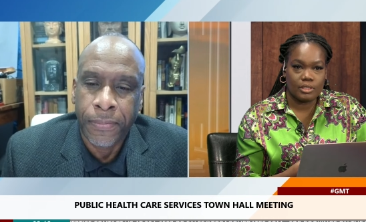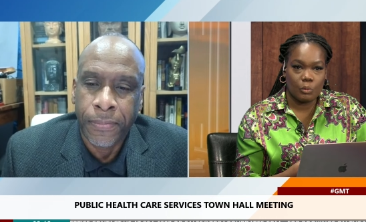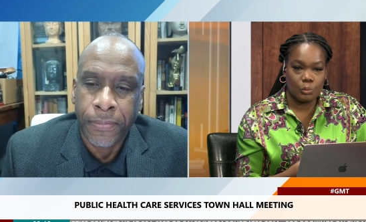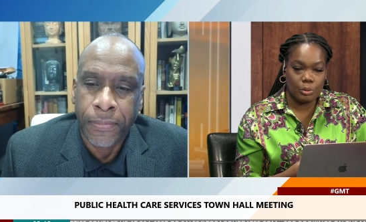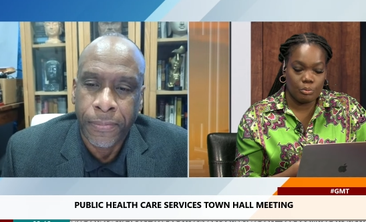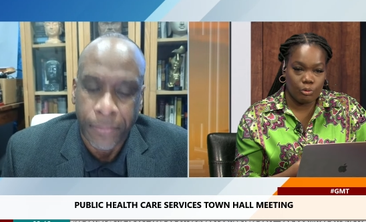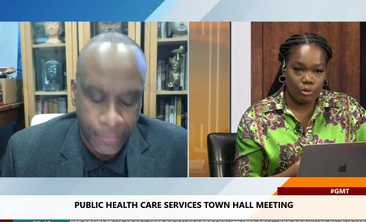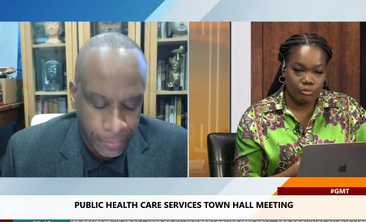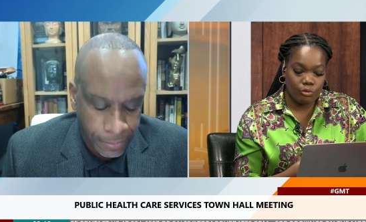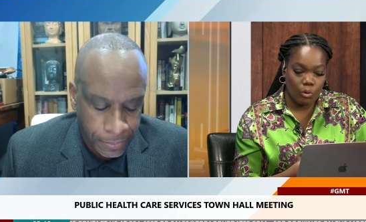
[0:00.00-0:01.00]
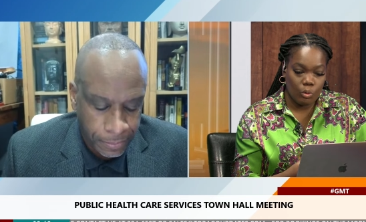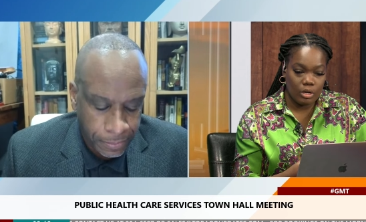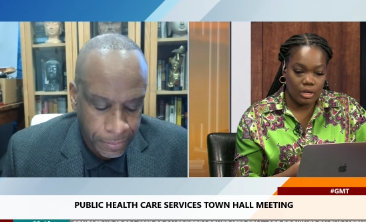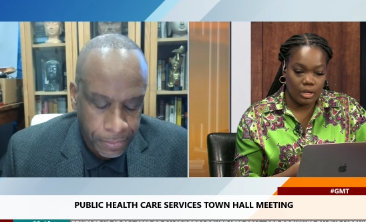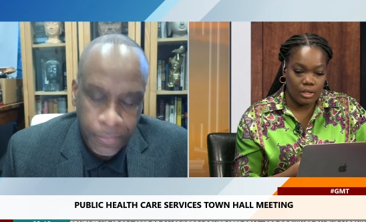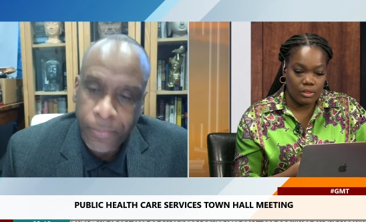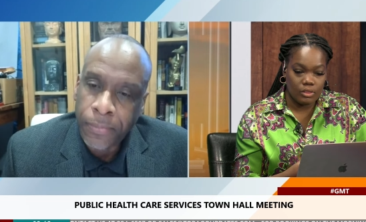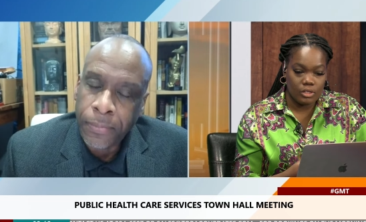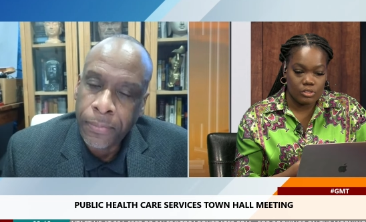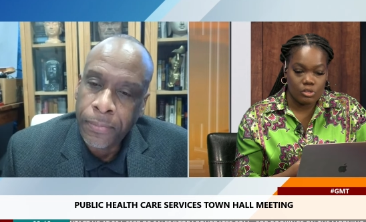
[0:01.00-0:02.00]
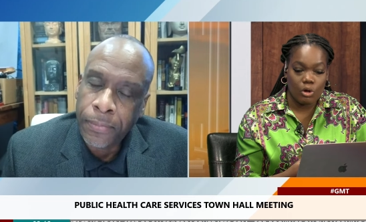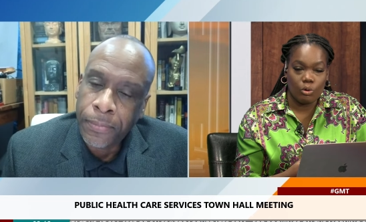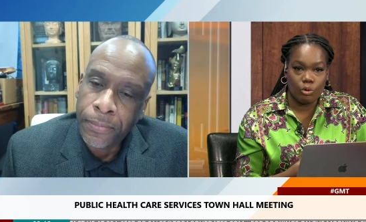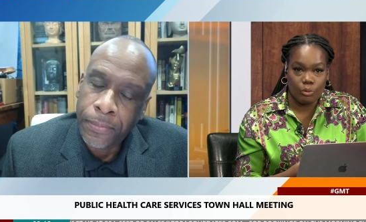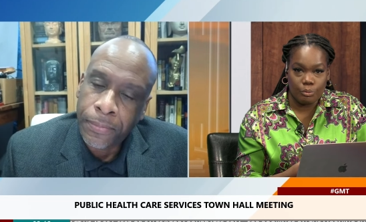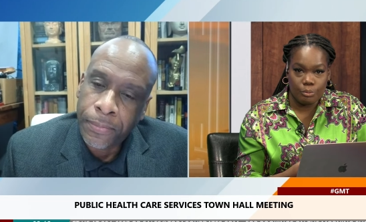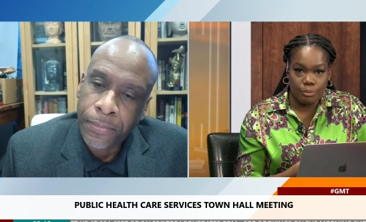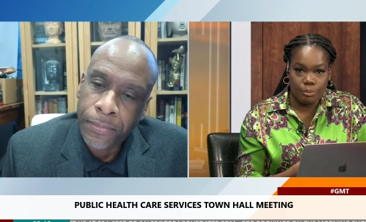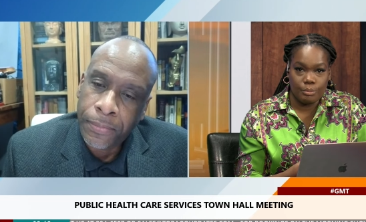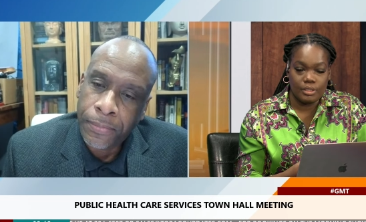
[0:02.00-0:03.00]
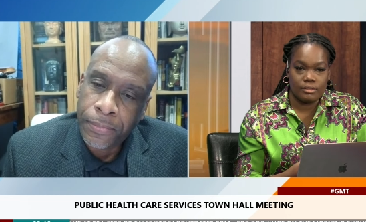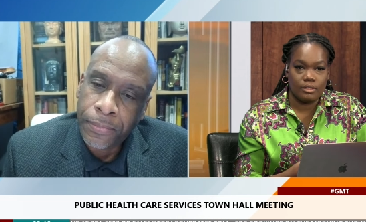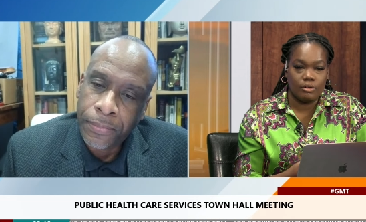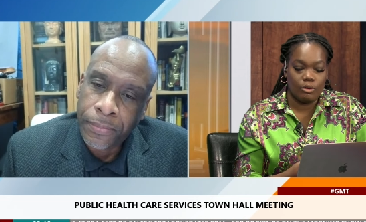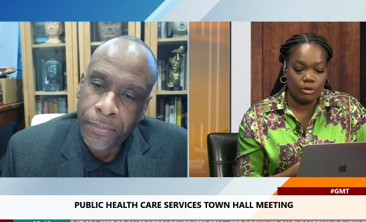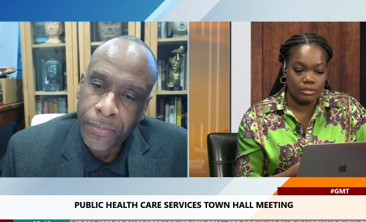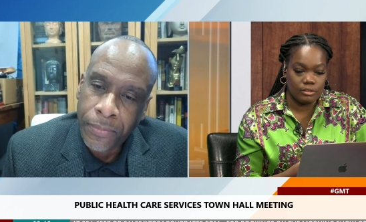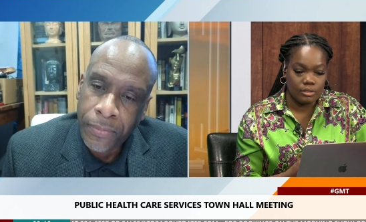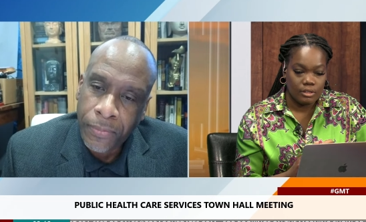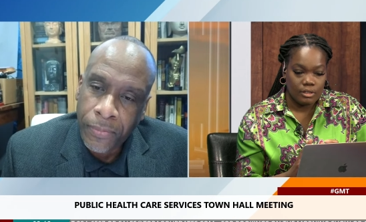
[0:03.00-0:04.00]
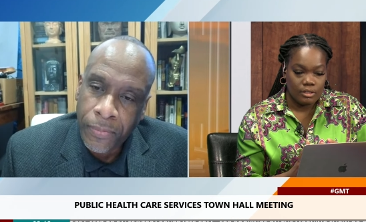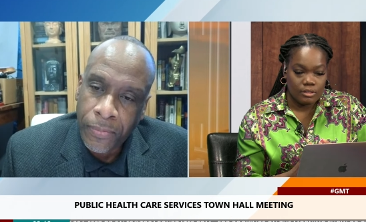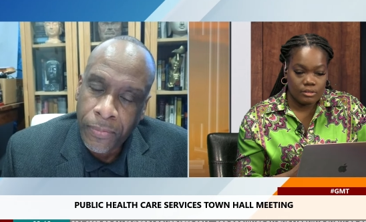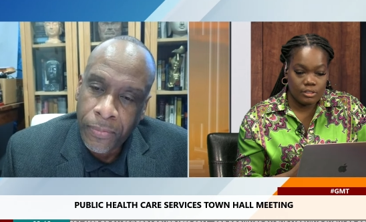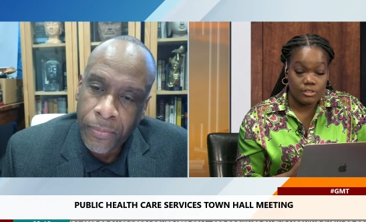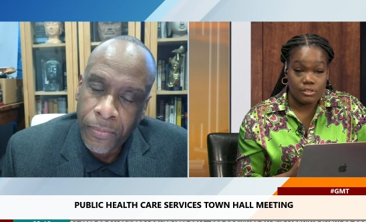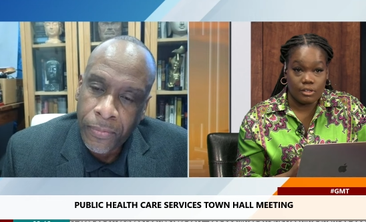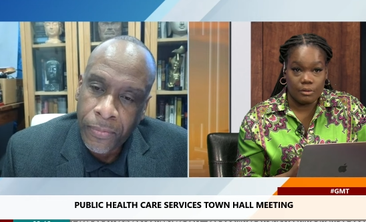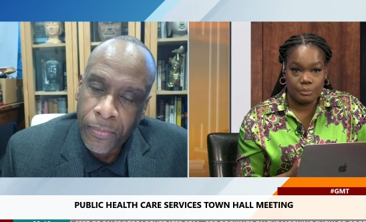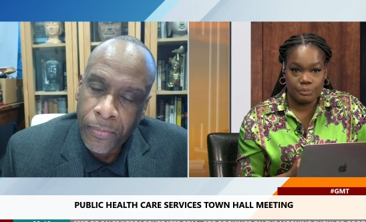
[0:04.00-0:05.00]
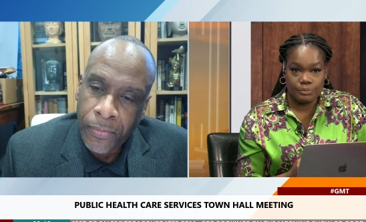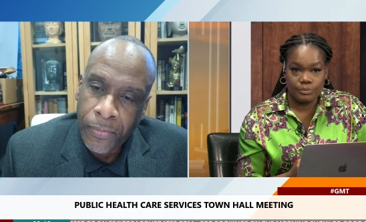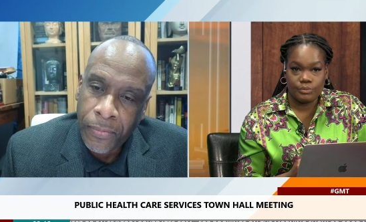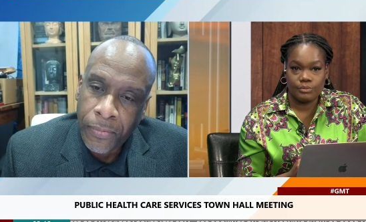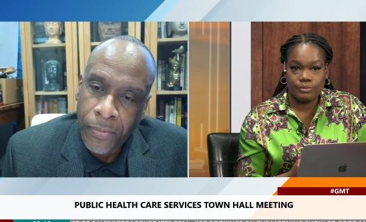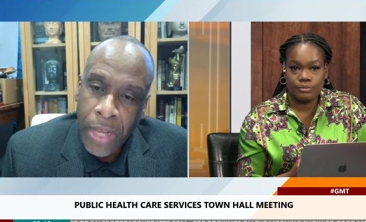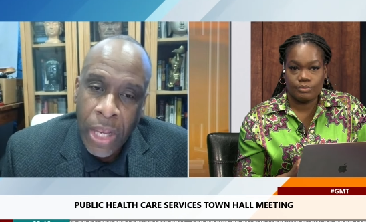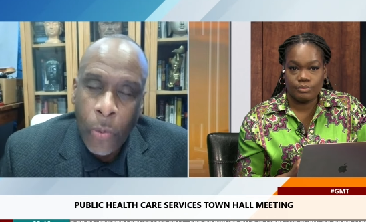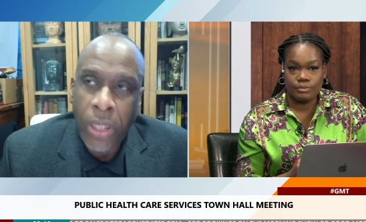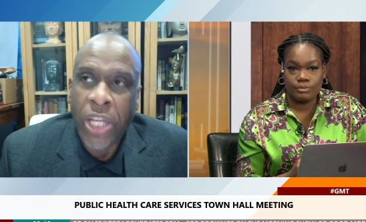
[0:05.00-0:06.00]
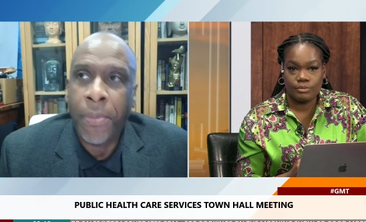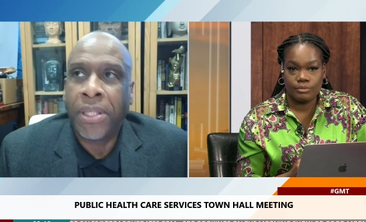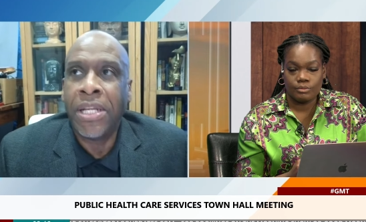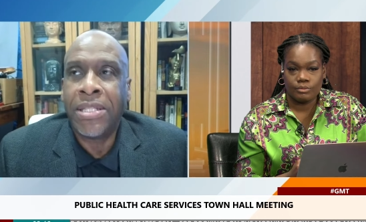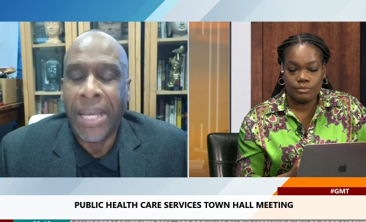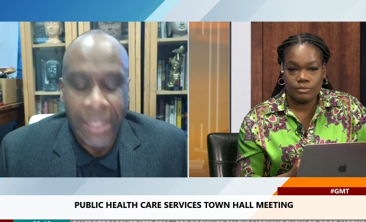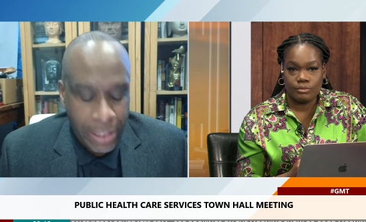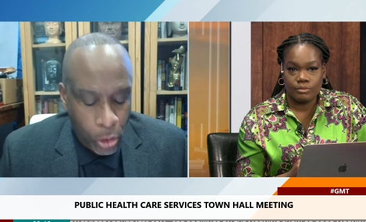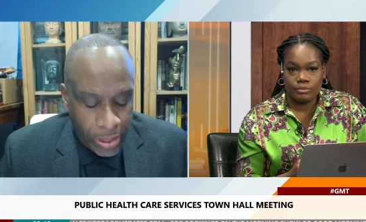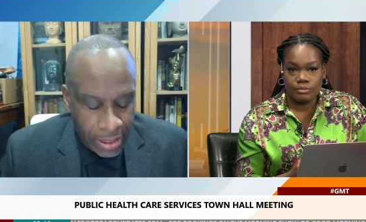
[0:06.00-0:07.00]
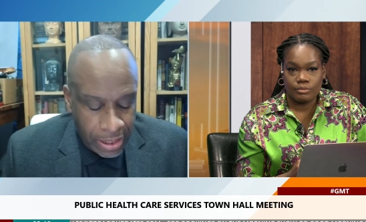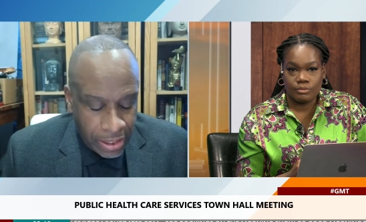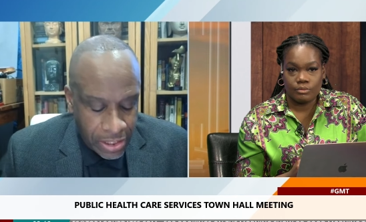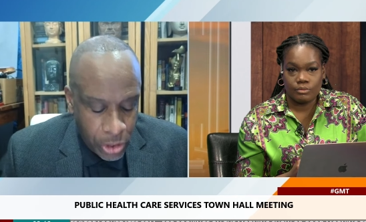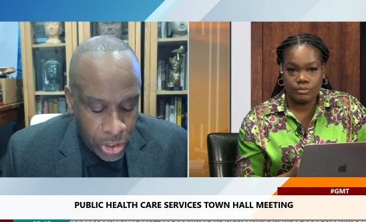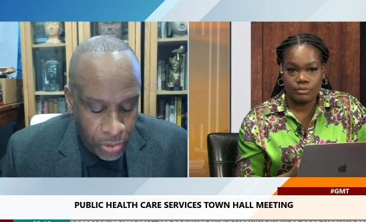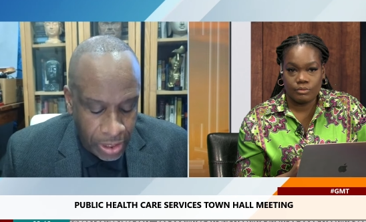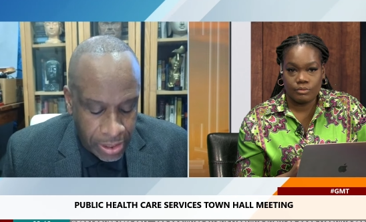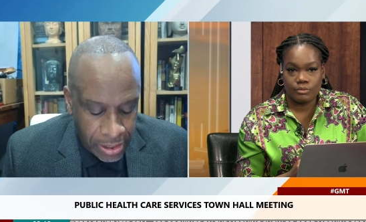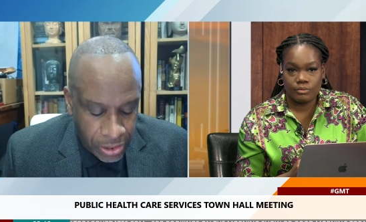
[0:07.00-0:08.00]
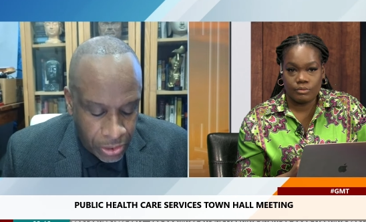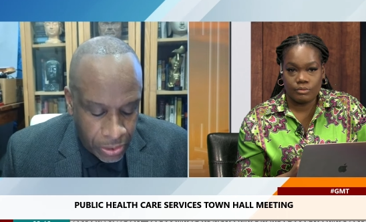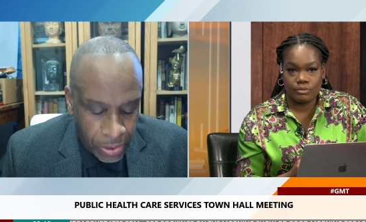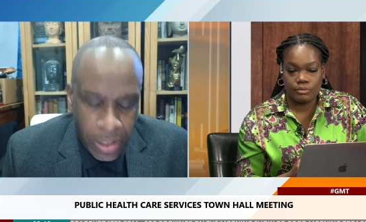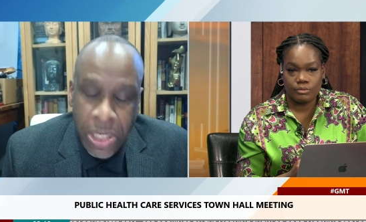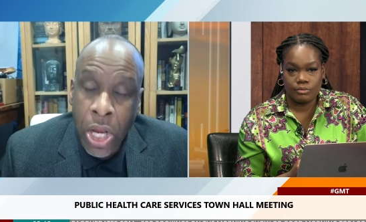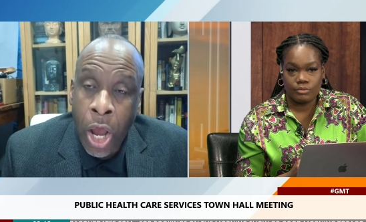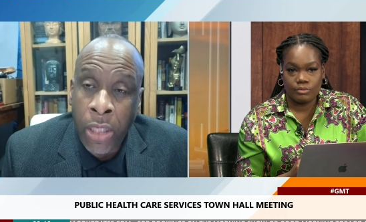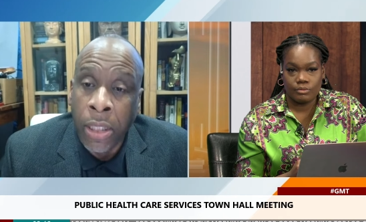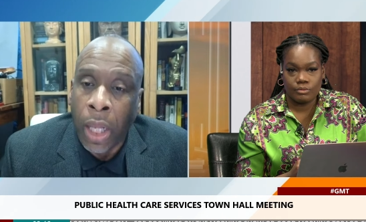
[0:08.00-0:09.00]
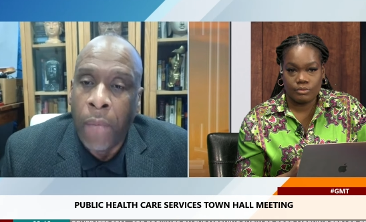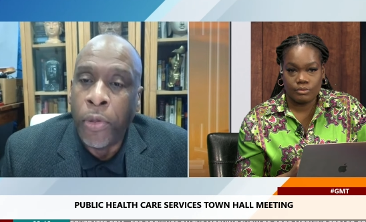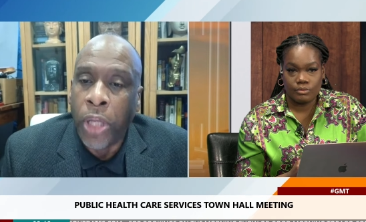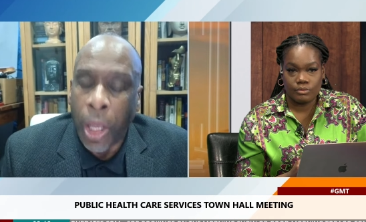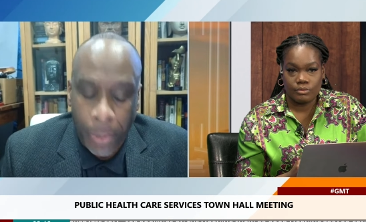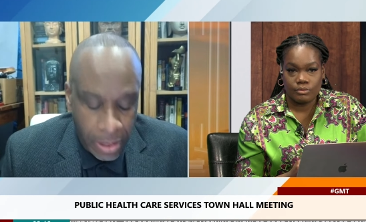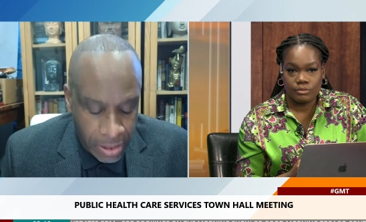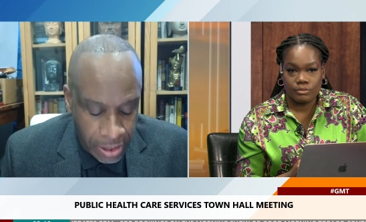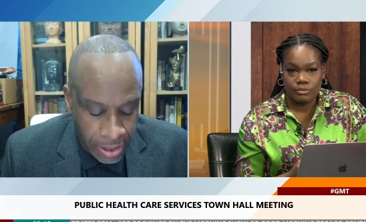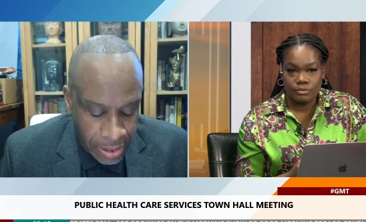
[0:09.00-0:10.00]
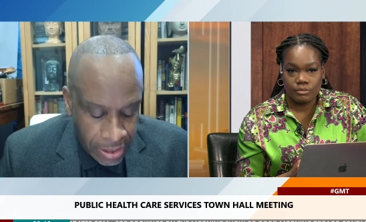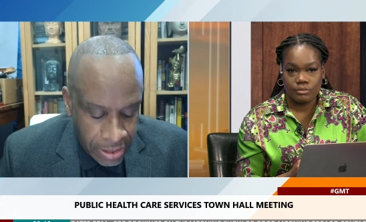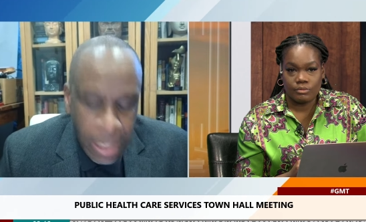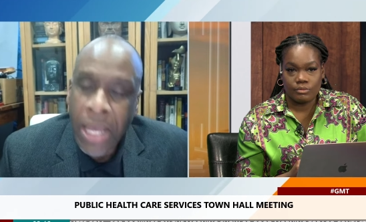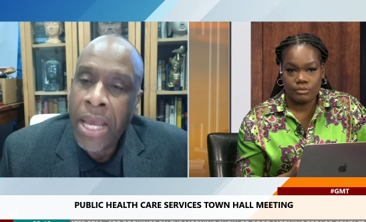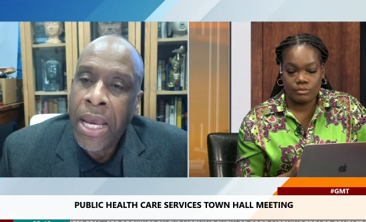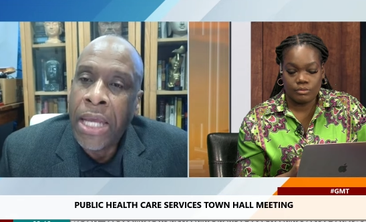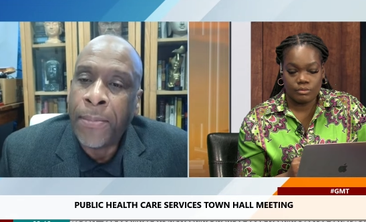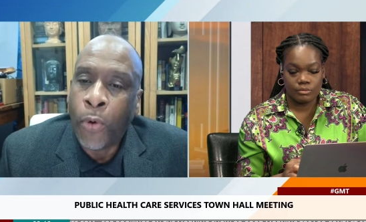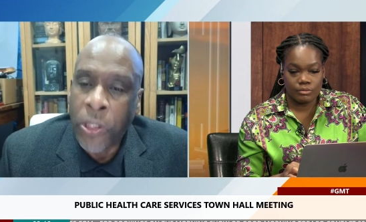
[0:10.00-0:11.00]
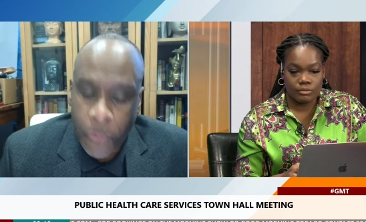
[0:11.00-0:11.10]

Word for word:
Speaker 1: that will be brought forward in this town hall meeting on Tuesday?
Speaker 2: Well, the committee decided to look at the issues related to non communicable diseases, and more